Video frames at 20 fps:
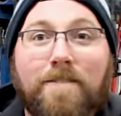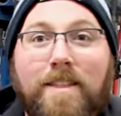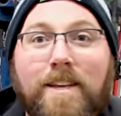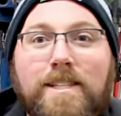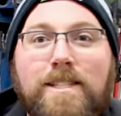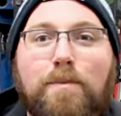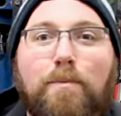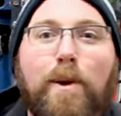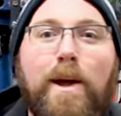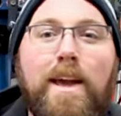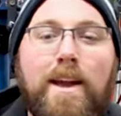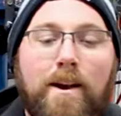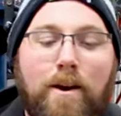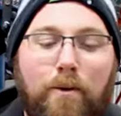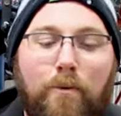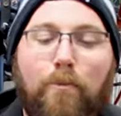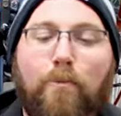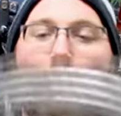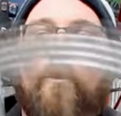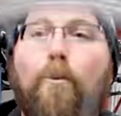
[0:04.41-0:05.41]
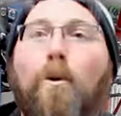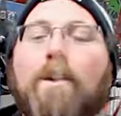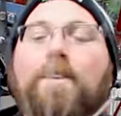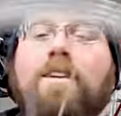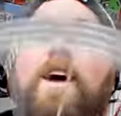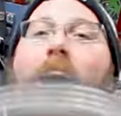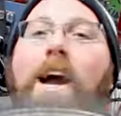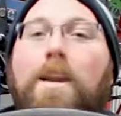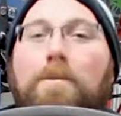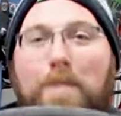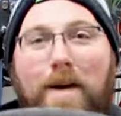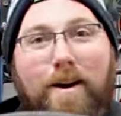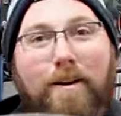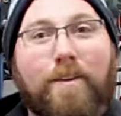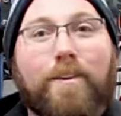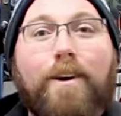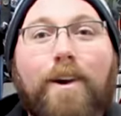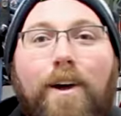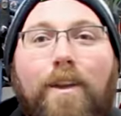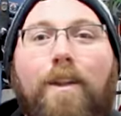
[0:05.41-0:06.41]
This week, we're talking
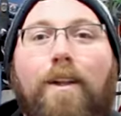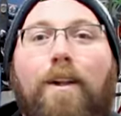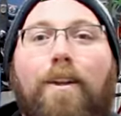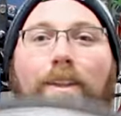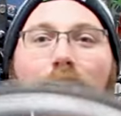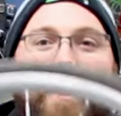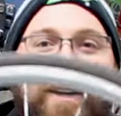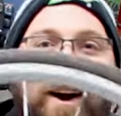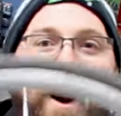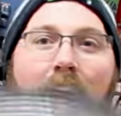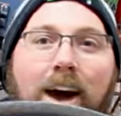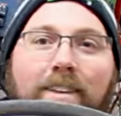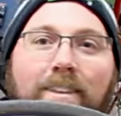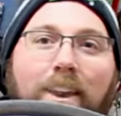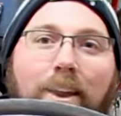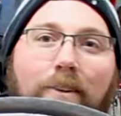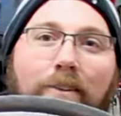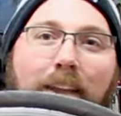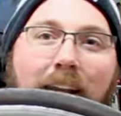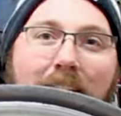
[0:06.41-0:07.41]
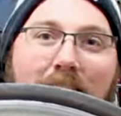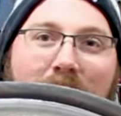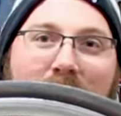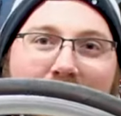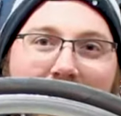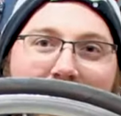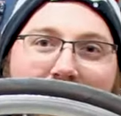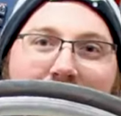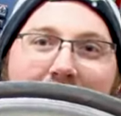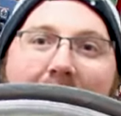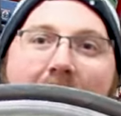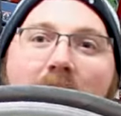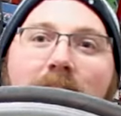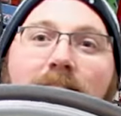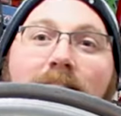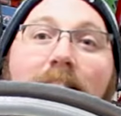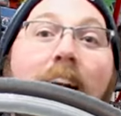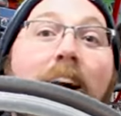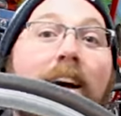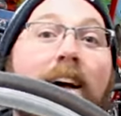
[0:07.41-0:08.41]
about good old Continental Gatorskin
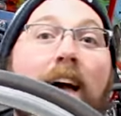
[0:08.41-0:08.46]
tires